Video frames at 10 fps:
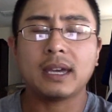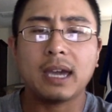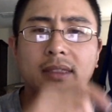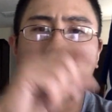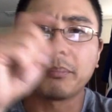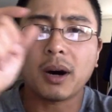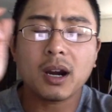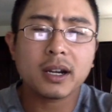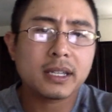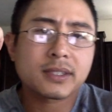at the
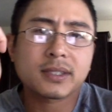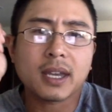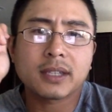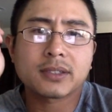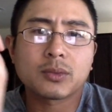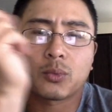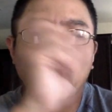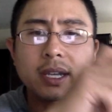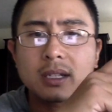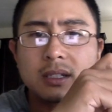bar it says
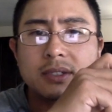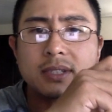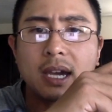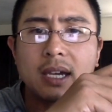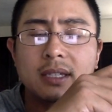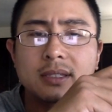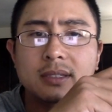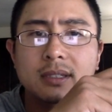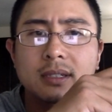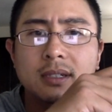regular size,
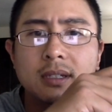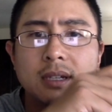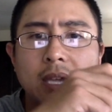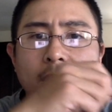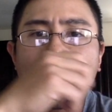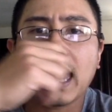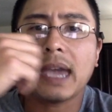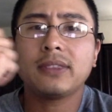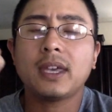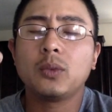
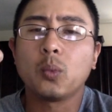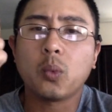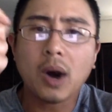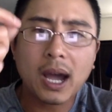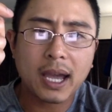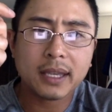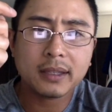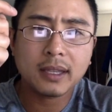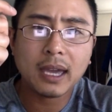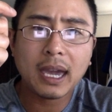and then wide,
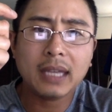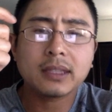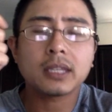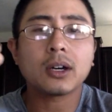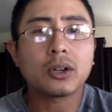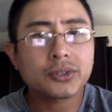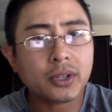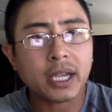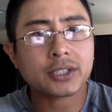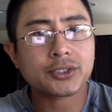and then also
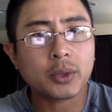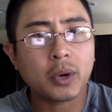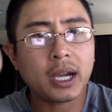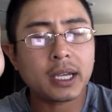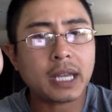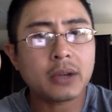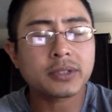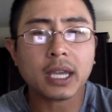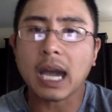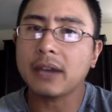extra wide. I was
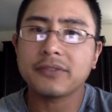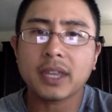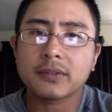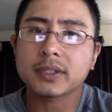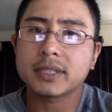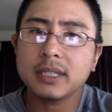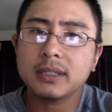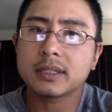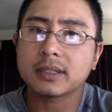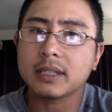like, I've never seen
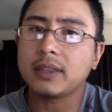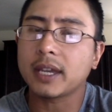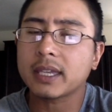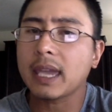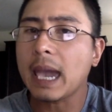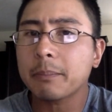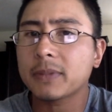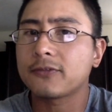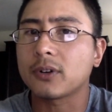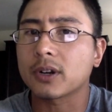this in Nike app
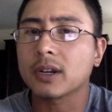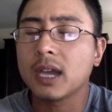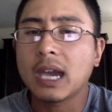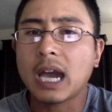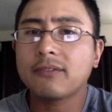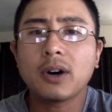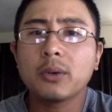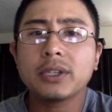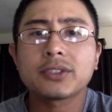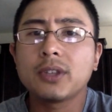before. I've
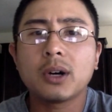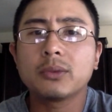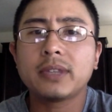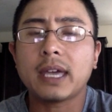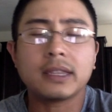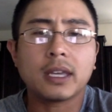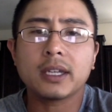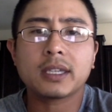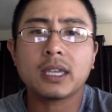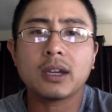always known that
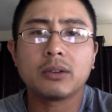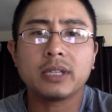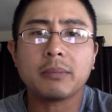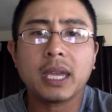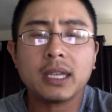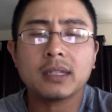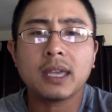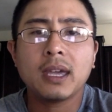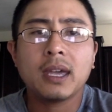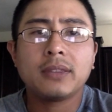Nike only made
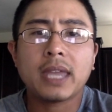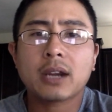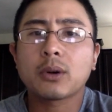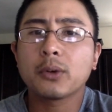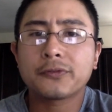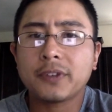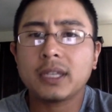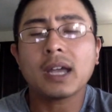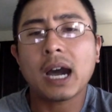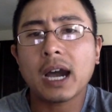narrow feet,
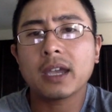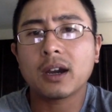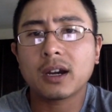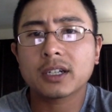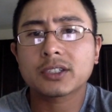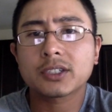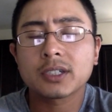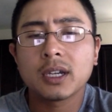high arch,